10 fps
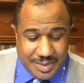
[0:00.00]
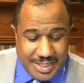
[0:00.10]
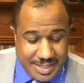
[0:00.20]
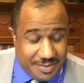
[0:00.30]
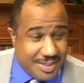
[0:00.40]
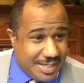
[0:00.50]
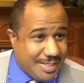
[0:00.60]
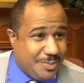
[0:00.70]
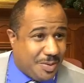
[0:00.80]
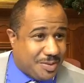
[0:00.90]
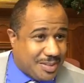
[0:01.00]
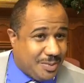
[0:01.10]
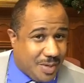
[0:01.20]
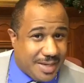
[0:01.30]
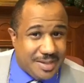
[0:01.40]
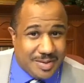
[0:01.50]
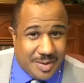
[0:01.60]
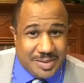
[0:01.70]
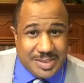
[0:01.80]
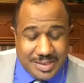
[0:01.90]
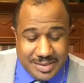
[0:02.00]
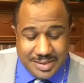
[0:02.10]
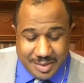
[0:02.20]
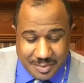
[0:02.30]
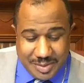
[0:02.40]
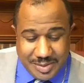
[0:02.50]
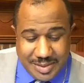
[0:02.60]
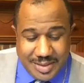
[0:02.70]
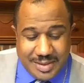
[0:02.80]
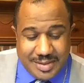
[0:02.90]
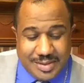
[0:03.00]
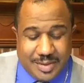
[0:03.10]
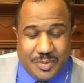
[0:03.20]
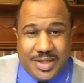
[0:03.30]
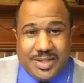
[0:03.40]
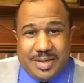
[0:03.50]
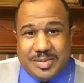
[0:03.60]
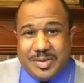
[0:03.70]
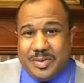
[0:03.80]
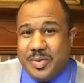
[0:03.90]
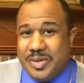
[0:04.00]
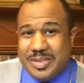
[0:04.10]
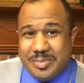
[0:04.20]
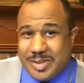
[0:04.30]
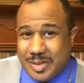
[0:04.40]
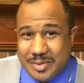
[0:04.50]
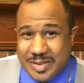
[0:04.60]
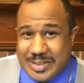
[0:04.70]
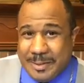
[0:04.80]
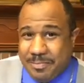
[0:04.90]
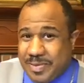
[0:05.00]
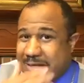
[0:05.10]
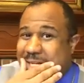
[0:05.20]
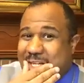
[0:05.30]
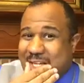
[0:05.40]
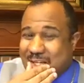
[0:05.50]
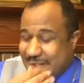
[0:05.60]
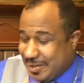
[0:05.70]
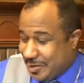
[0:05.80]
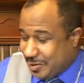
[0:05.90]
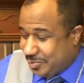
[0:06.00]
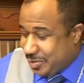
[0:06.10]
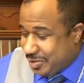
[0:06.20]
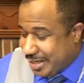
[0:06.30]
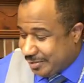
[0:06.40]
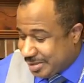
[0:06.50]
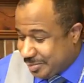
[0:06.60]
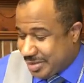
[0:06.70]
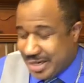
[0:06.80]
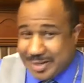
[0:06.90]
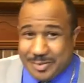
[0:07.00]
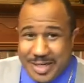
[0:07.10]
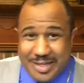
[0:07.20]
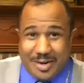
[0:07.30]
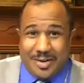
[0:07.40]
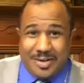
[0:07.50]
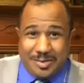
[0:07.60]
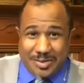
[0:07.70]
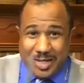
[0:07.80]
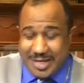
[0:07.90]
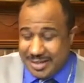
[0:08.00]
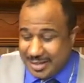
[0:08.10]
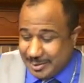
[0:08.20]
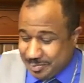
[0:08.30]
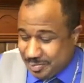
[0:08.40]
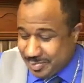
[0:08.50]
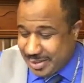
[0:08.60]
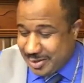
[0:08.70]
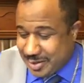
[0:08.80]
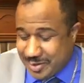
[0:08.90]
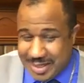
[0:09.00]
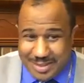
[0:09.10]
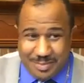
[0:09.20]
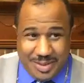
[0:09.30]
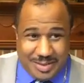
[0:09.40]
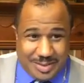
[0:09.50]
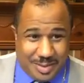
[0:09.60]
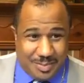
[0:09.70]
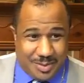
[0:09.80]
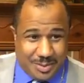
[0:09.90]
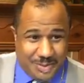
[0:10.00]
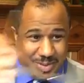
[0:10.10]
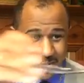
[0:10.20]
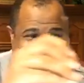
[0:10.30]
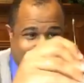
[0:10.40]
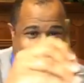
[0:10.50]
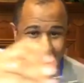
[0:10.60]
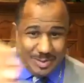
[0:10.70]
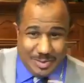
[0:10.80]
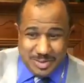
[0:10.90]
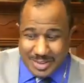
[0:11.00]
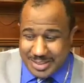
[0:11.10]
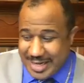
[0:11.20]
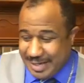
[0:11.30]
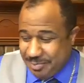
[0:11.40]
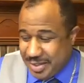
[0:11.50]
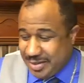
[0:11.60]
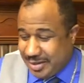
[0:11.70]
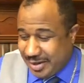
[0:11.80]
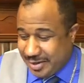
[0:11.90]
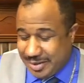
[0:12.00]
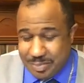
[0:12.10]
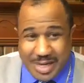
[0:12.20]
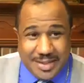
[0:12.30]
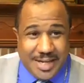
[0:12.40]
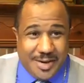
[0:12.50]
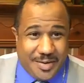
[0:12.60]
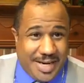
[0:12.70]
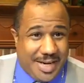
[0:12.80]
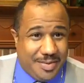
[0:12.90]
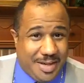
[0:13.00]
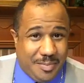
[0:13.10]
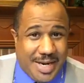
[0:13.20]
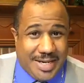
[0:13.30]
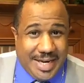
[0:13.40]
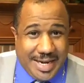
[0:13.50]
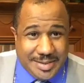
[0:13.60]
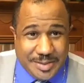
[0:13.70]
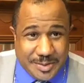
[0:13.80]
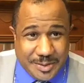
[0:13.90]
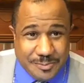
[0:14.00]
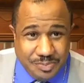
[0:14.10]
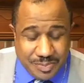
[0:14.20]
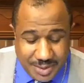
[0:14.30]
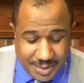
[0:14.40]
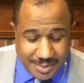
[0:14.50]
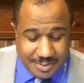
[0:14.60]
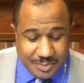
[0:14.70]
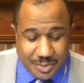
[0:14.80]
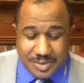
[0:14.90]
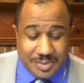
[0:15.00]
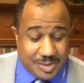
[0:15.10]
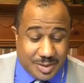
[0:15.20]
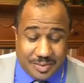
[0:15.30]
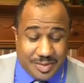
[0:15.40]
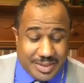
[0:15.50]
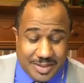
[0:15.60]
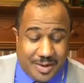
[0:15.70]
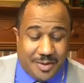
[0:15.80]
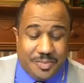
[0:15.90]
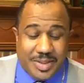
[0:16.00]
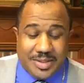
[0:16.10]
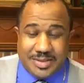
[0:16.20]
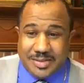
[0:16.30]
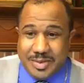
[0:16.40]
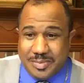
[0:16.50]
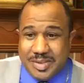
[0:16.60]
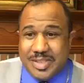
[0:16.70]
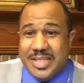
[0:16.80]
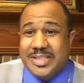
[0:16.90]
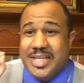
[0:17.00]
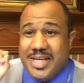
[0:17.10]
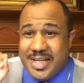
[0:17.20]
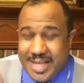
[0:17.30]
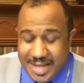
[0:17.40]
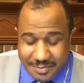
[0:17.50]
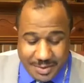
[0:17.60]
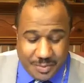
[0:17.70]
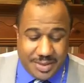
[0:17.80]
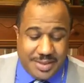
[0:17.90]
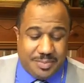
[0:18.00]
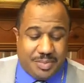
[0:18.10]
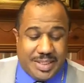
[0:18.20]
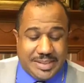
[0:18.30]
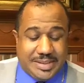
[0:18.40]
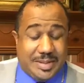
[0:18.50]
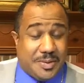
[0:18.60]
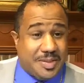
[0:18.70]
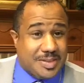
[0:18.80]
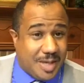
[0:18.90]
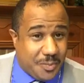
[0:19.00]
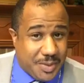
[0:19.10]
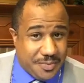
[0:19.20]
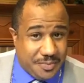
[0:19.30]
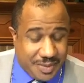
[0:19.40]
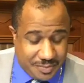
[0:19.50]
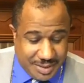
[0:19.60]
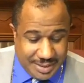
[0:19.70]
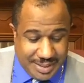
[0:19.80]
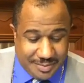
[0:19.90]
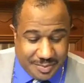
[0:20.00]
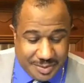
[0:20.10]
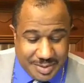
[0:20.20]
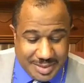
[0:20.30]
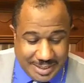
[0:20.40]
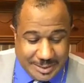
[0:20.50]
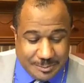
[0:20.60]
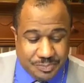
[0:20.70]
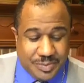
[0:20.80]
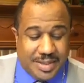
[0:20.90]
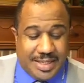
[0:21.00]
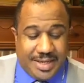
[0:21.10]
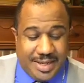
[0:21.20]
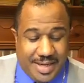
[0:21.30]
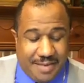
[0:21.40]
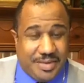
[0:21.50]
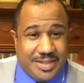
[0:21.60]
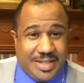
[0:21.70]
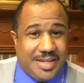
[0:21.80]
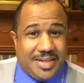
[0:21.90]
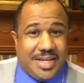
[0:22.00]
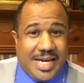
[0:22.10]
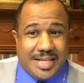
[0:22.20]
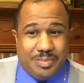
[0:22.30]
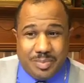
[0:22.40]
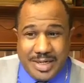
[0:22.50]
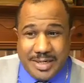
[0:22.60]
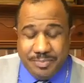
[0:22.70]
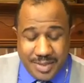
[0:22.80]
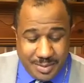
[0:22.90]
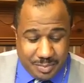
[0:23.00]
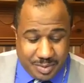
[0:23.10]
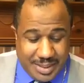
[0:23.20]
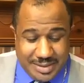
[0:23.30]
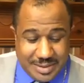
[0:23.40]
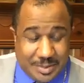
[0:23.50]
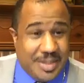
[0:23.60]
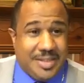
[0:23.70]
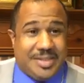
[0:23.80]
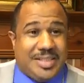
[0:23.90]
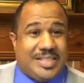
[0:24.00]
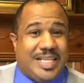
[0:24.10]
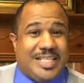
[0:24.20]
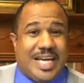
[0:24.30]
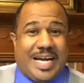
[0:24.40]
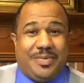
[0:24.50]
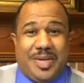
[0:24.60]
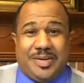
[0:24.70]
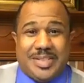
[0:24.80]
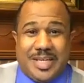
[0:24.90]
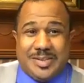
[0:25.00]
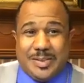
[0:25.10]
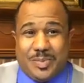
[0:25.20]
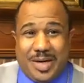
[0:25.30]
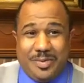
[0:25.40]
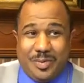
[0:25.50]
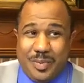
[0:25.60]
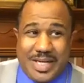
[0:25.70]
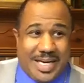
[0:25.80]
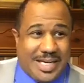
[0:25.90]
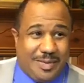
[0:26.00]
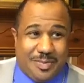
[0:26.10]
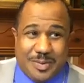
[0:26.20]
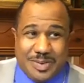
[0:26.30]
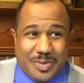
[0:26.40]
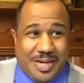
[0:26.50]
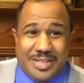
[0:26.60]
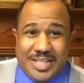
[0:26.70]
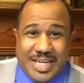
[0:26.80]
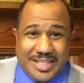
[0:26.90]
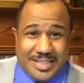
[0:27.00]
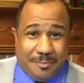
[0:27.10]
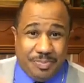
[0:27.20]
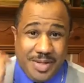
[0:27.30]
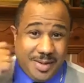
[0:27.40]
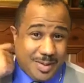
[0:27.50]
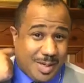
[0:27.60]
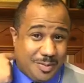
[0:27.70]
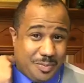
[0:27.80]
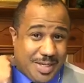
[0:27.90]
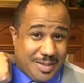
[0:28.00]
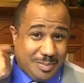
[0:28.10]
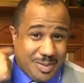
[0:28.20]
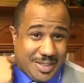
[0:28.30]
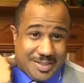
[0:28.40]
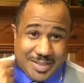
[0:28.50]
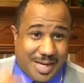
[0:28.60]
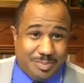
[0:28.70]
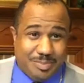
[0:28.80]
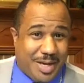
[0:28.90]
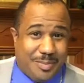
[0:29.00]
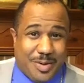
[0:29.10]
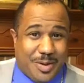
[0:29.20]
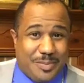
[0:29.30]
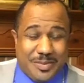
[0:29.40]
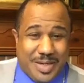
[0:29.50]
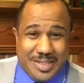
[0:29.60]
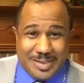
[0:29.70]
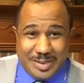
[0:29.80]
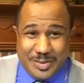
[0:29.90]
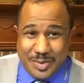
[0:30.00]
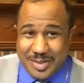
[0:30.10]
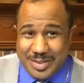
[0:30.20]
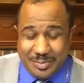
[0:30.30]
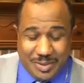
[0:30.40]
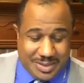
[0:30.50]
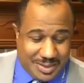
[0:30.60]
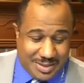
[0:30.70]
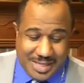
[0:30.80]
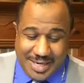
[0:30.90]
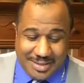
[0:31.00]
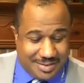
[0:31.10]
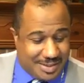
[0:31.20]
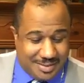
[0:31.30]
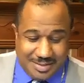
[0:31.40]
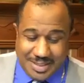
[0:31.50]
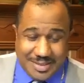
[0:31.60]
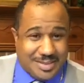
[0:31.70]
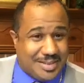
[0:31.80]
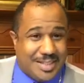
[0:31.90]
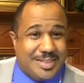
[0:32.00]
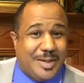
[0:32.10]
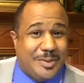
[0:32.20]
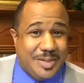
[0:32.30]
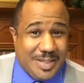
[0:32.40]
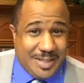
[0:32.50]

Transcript: Even then, you want to see why they're causing the disturbance. So when it comes to a worship service, again, you know, if you have some kind of radar and you're trying to you know, all right, let me determine who's in this and who's in that. Uh, you're probably not going to have anybody at your uh, worship service at all because the scripture says everyone can praise the Lord. Psalm 150 and verse 6. Let everything that hath breath praise the Lord. You see, saints, I have intercessors praying for me. I got folks around the nation covering me in the blood, so I'm I'm armed and ready. So you want to come with it tonight? Let let's let's go.